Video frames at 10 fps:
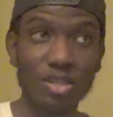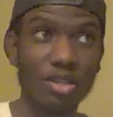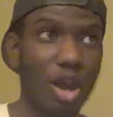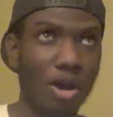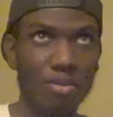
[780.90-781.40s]

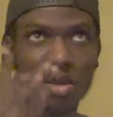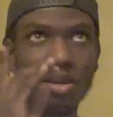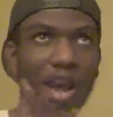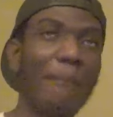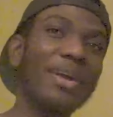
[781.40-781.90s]
No,
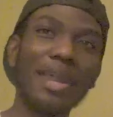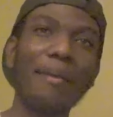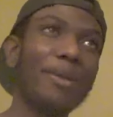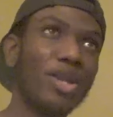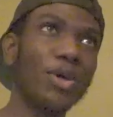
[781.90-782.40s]
comment
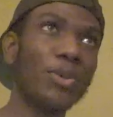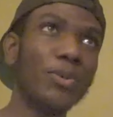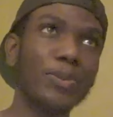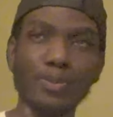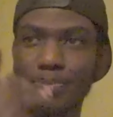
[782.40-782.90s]
down below
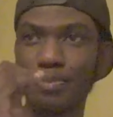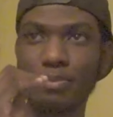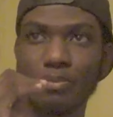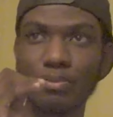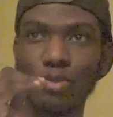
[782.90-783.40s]

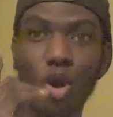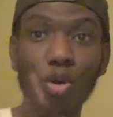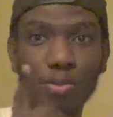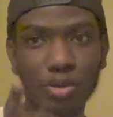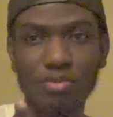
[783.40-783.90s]

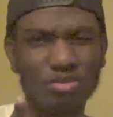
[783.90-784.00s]
cobra.